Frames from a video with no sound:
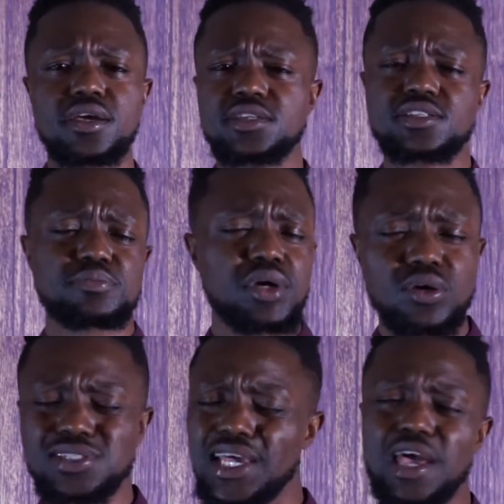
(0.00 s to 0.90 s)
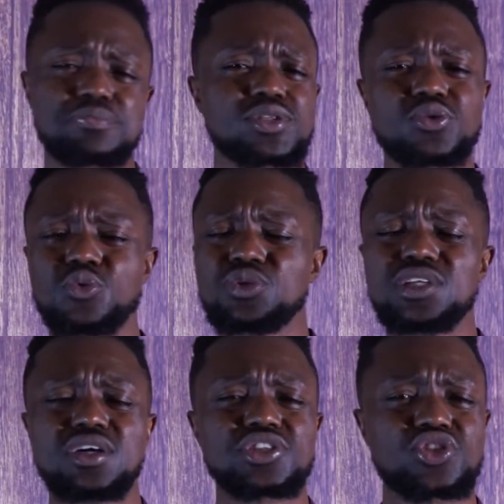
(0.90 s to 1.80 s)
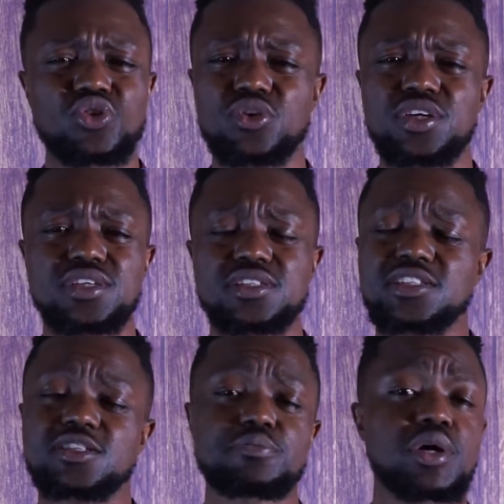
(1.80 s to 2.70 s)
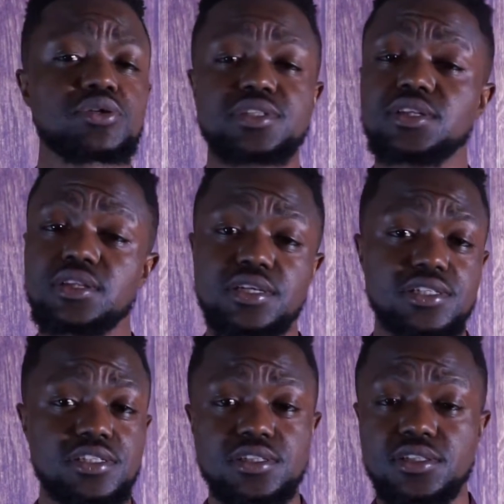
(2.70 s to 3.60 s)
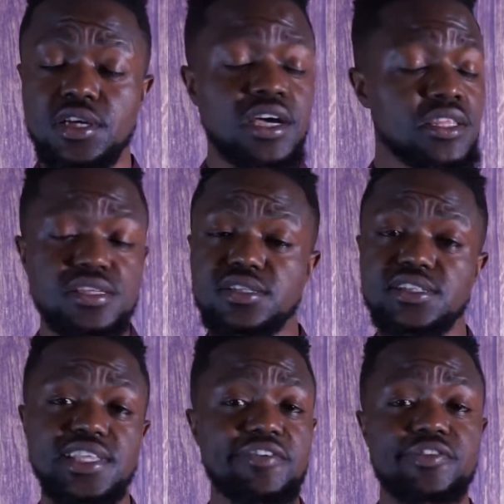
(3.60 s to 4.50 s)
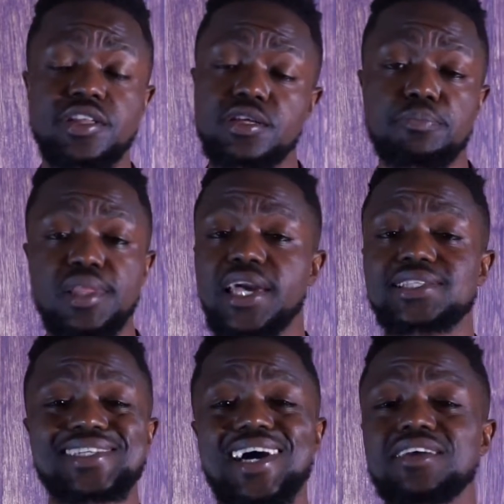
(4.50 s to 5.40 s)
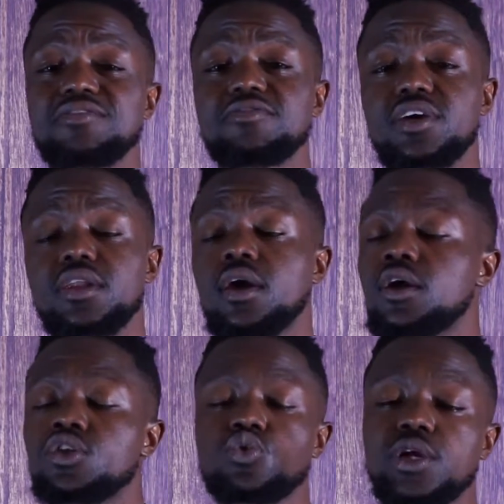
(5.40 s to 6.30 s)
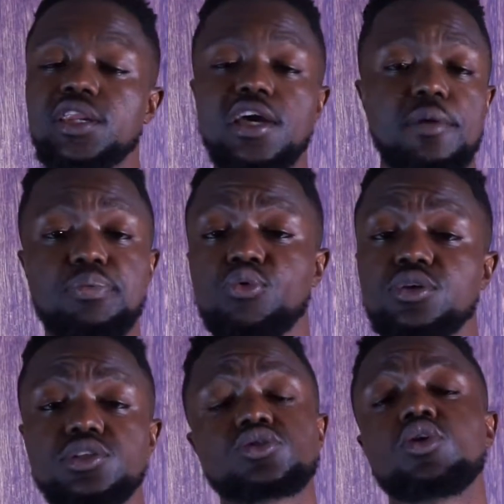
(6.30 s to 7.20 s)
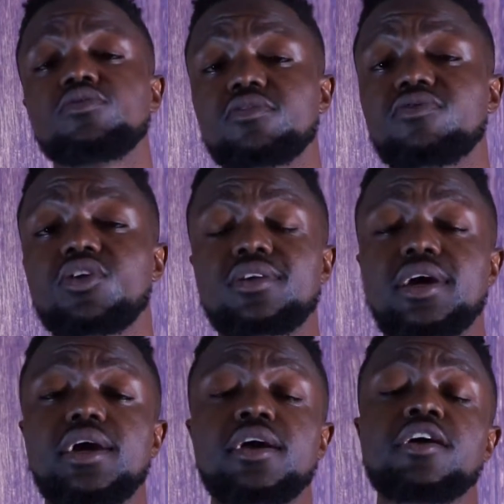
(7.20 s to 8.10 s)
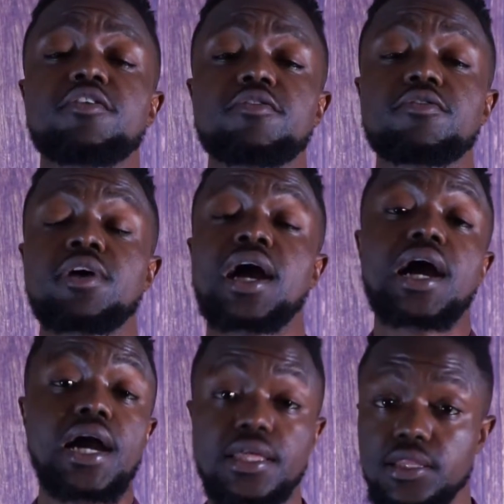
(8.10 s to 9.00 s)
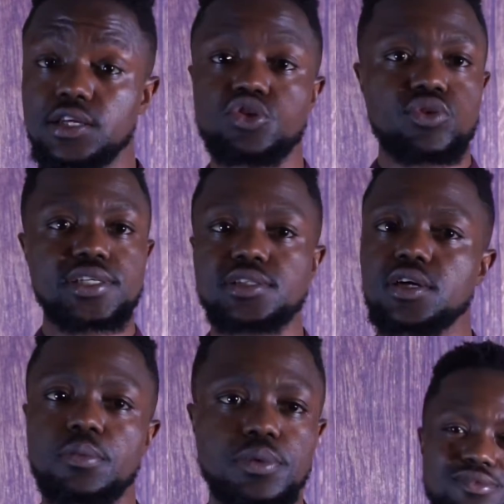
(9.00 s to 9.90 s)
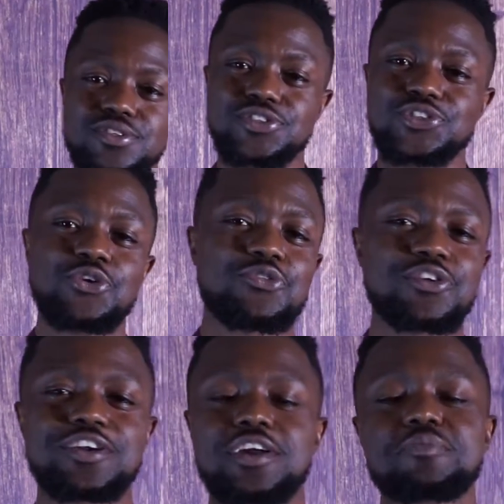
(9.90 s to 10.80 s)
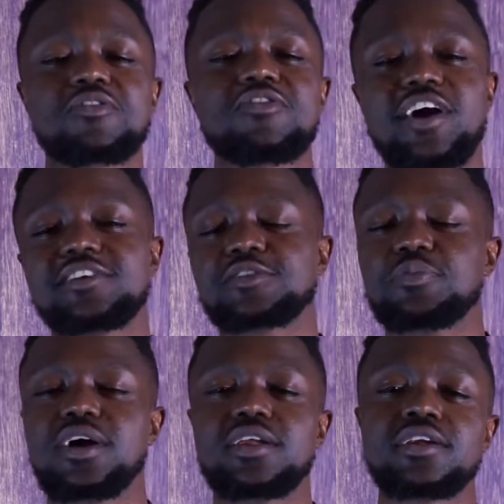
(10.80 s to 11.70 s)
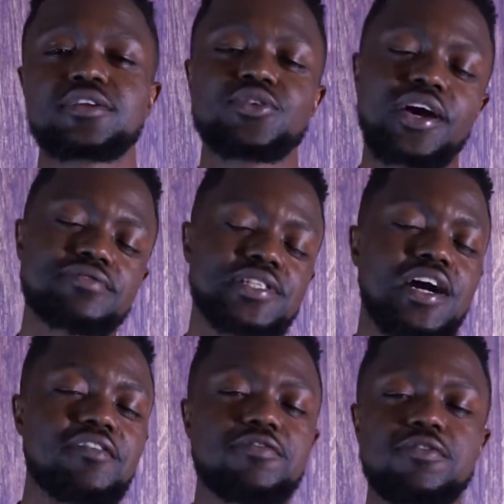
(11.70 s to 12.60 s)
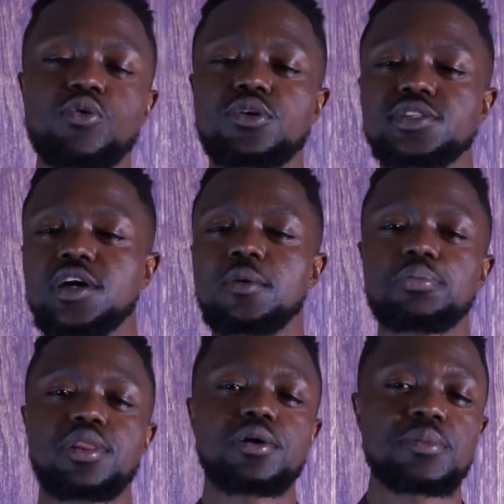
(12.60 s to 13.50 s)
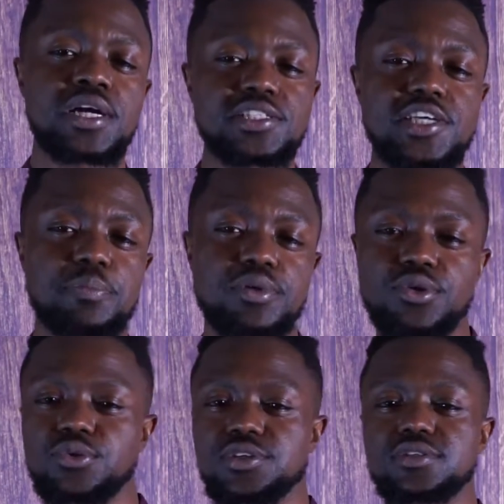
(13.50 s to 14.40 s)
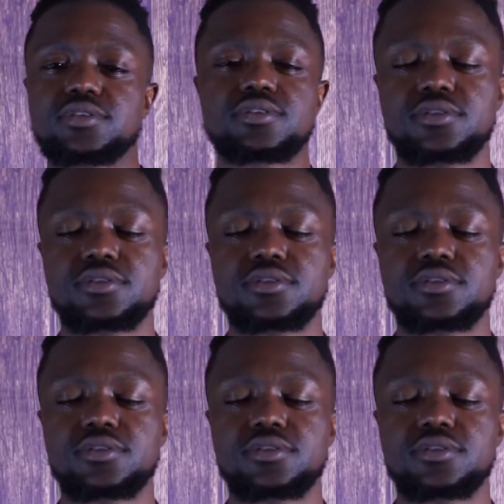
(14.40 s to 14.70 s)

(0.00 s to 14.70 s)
It smells absolutely luxurious. It smells delicious. This is definitely black tie event. You cannot pull this off if you're not highly dressed up. So for the number five spot, you have Tom Ford's Plum Japanese.